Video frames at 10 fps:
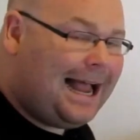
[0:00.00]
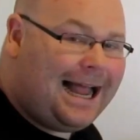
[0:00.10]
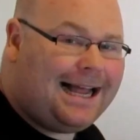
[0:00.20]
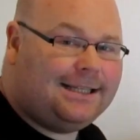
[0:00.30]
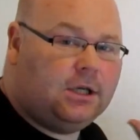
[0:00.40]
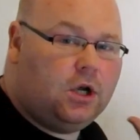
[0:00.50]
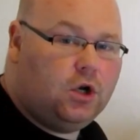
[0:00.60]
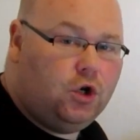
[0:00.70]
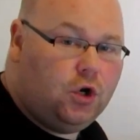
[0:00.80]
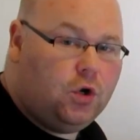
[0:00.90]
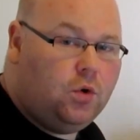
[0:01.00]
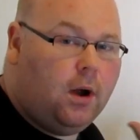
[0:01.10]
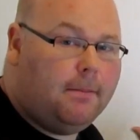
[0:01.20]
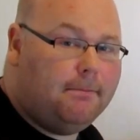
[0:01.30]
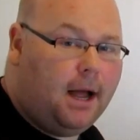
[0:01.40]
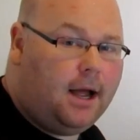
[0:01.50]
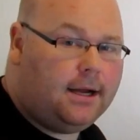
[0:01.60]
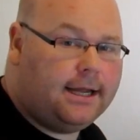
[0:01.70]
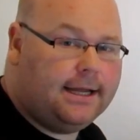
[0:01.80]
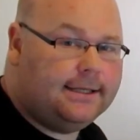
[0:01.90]
at new
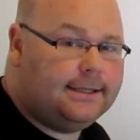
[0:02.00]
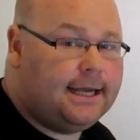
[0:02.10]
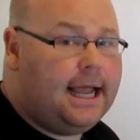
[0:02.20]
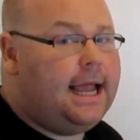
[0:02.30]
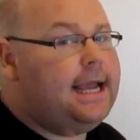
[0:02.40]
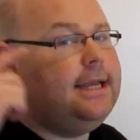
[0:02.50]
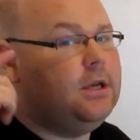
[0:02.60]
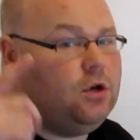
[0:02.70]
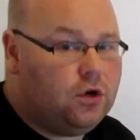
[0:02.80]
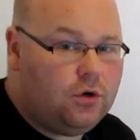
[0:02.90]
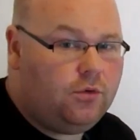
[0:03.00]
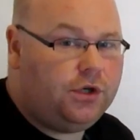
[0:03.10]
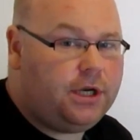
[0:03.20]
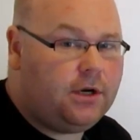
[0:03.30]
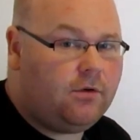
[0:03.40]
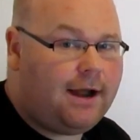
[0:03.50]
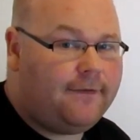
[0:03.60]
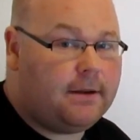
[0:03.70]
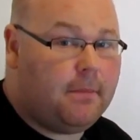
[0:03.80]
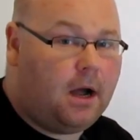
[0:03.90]
markets, either new
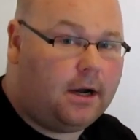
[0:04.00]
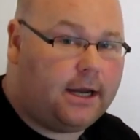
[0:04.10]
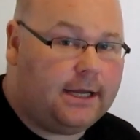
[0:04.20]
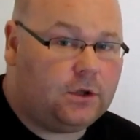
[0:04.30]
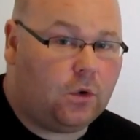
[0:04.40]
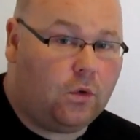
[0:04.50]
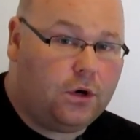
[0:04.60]
geographic markets or